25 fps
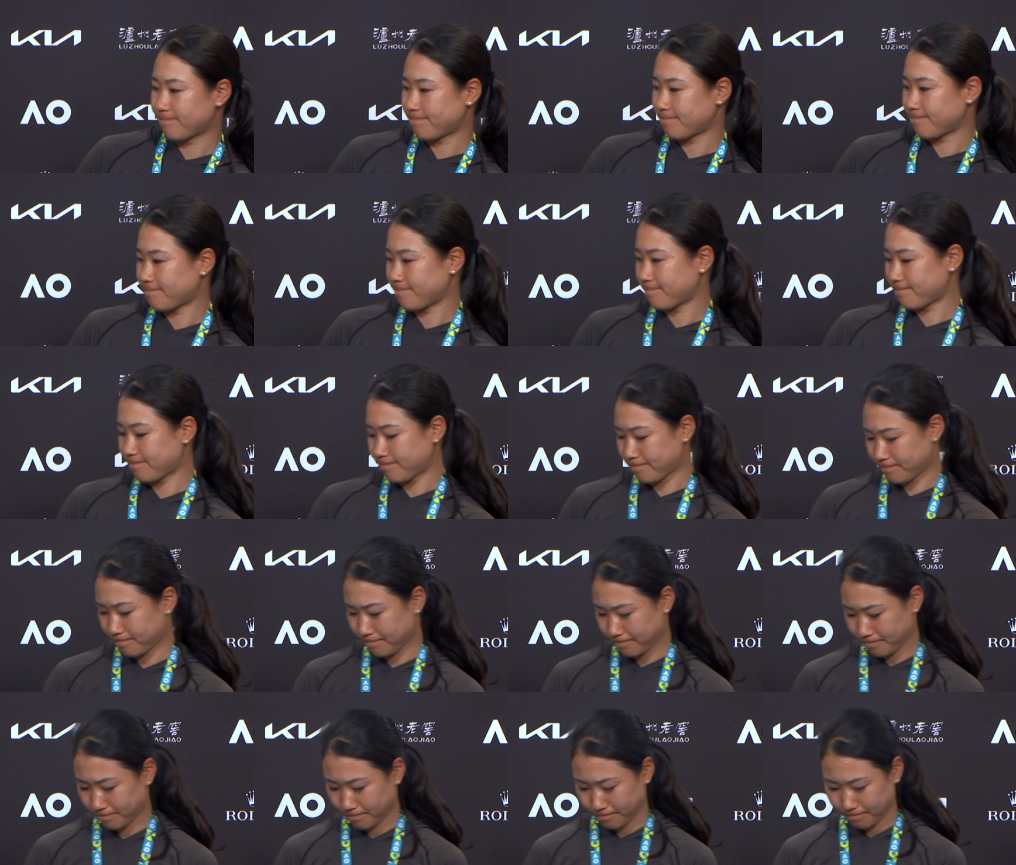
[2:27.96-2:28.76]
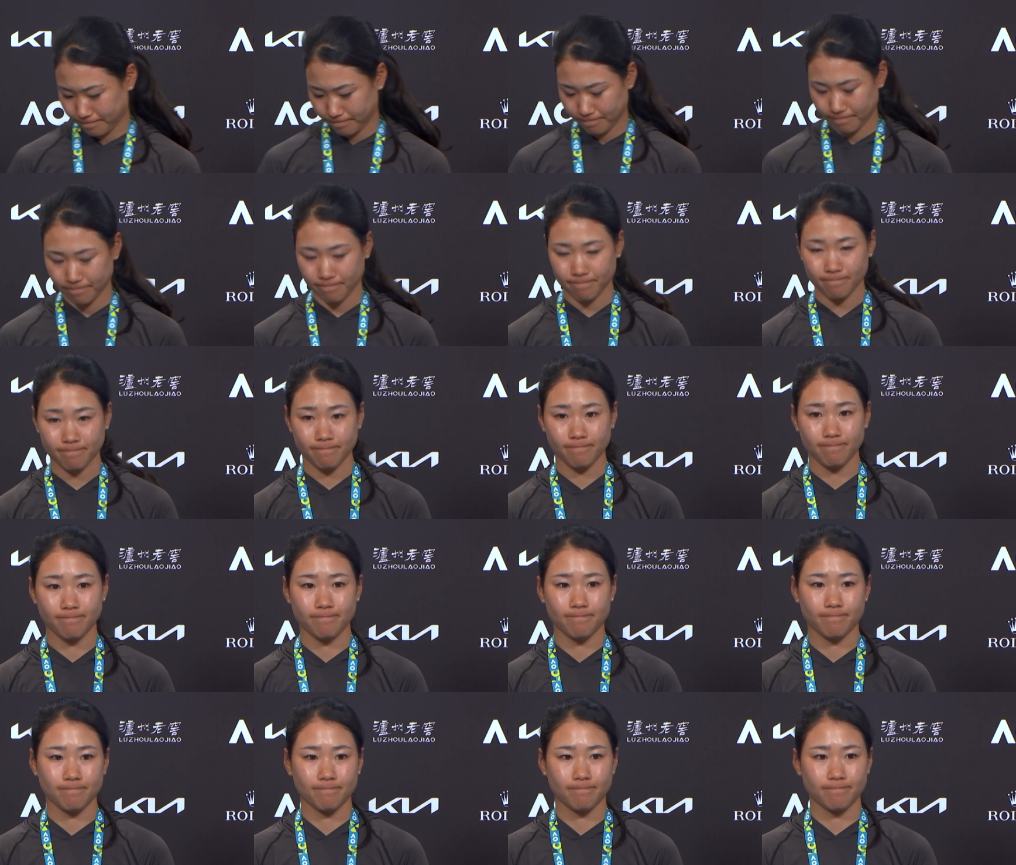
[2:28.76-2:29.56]

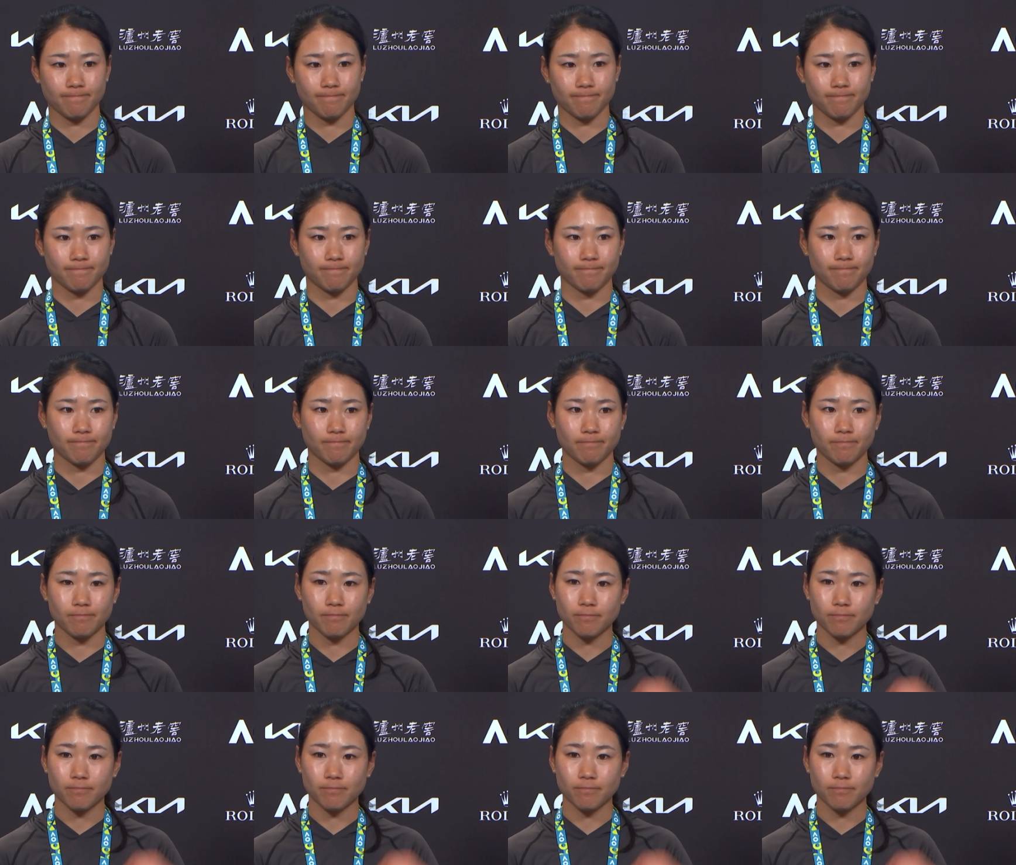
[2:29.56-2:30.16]
Nothing is said.